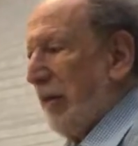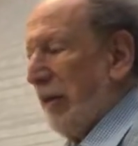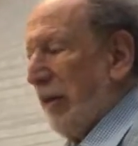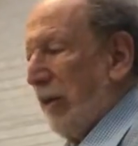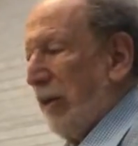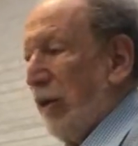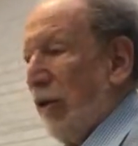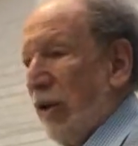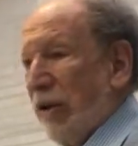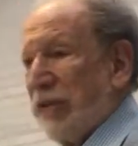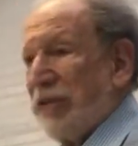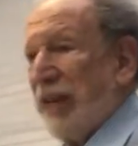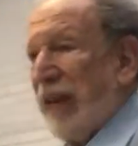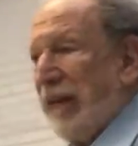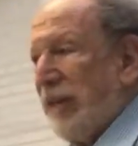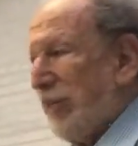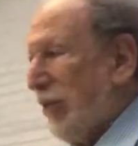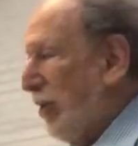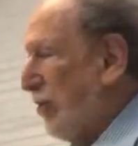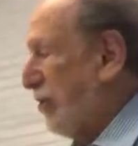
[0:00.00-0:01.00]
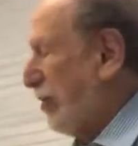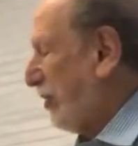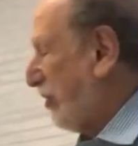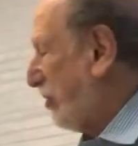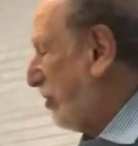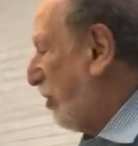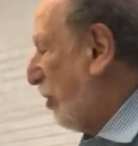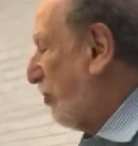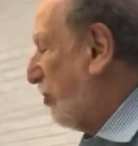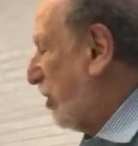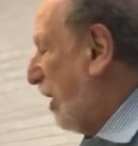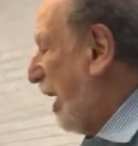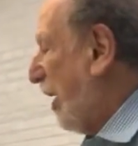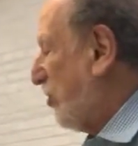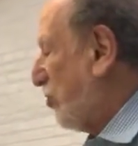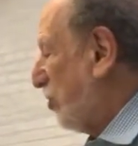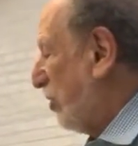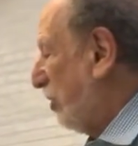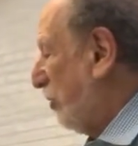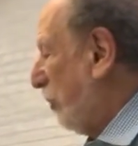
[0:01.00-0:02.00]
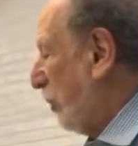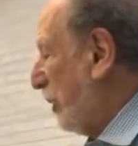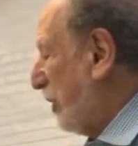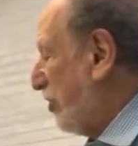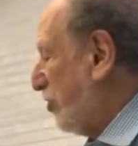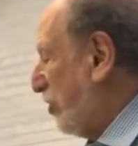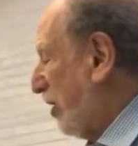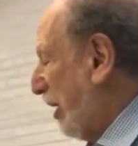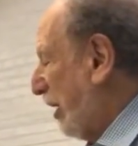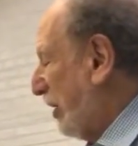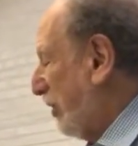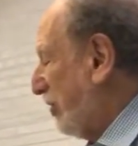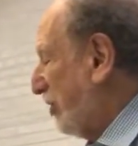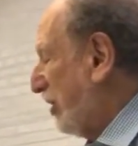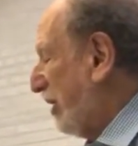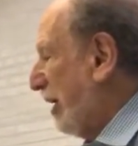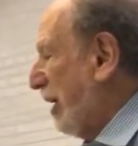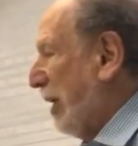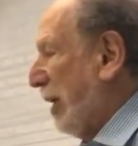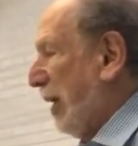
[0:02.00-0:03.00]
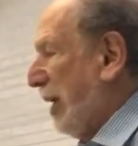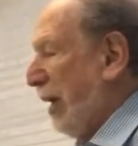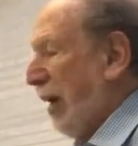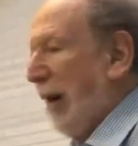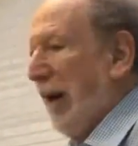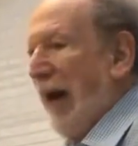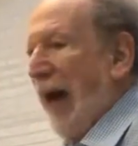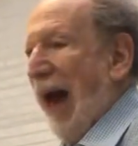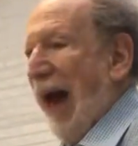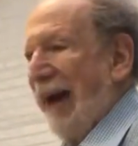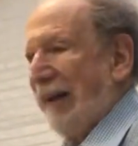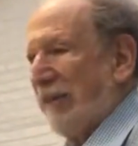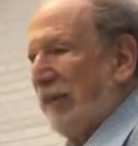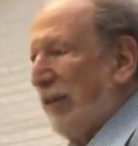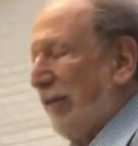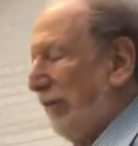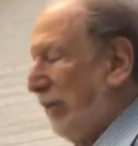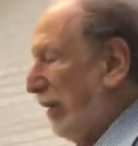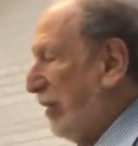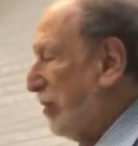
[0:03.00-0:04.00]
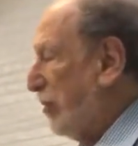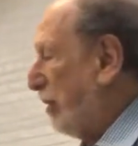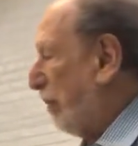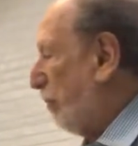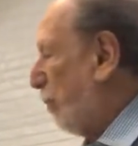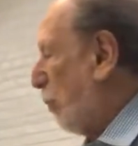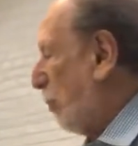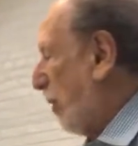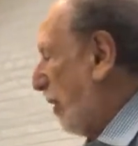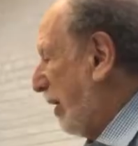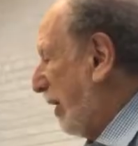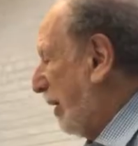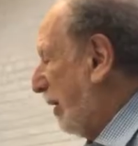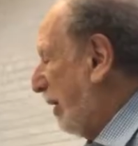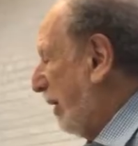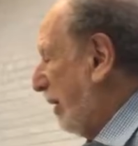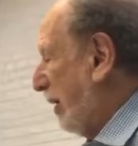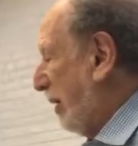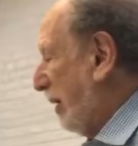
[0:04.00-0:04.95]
New York State Nurses Association, which is actively supporting